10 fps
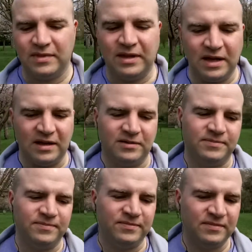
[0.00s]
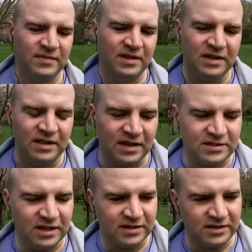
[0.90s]
Yeah, that's
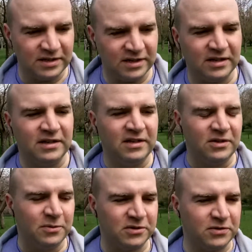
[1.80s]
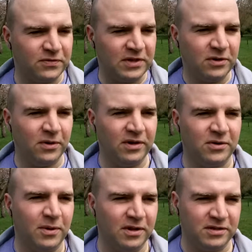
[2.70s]
the idea. Watch the video on
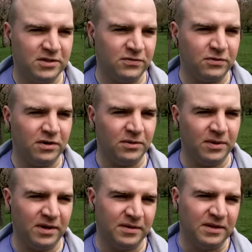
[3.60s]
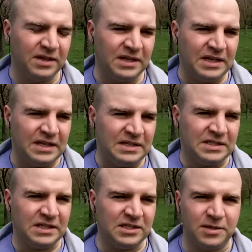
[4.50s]
equality if you really want to
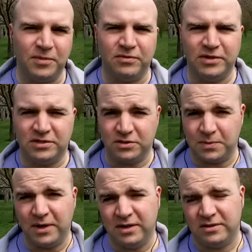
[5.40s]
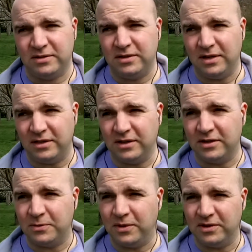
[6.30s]
see some of the reasons why I think
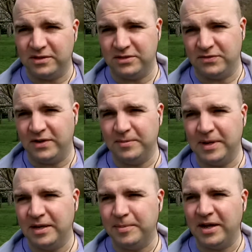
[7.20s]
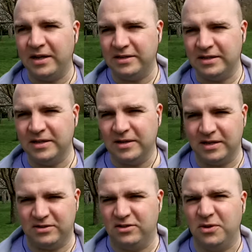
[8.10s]
equality is a fundamentally bad idea. I
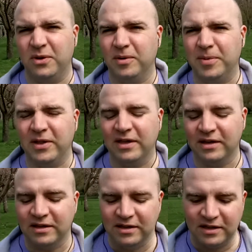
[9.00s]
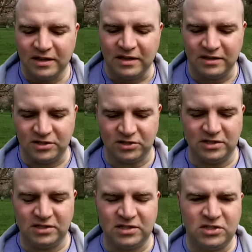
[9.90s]
could go on about that. It just
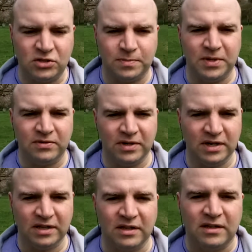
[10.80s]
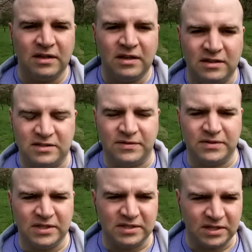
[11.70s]
is stupid, really.
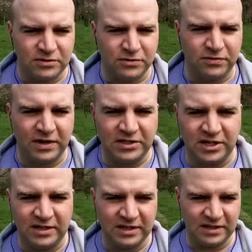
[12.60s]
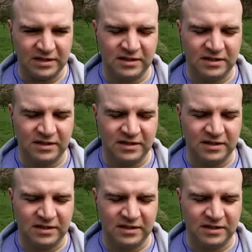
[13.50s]
17th century French idea.